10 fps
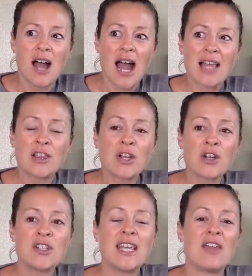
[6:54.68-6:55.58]
I
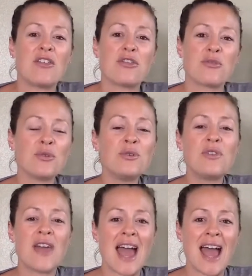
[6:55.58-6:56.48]
learned to get through
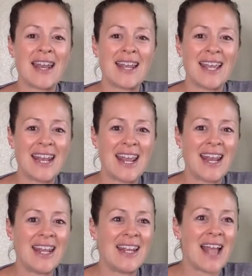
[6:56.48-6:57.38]
that and
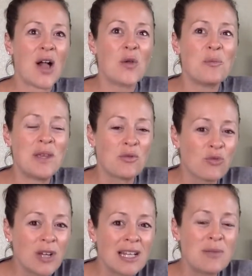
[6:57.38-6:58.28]
it helped me
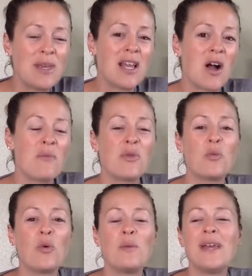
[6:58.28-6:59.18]
really become the
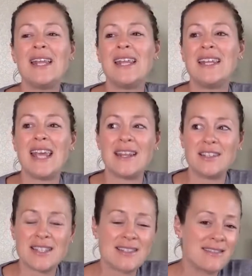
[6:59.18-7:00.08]
woman and
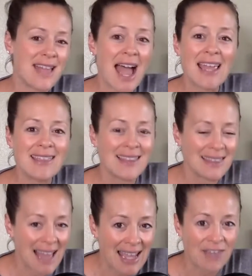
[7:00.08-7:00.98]
design the
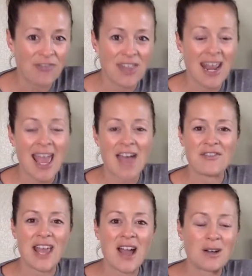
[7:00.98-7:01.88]
life that I have
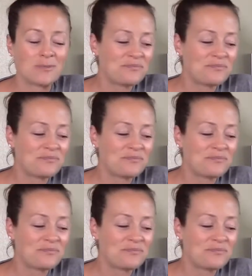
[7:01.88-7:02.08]
now.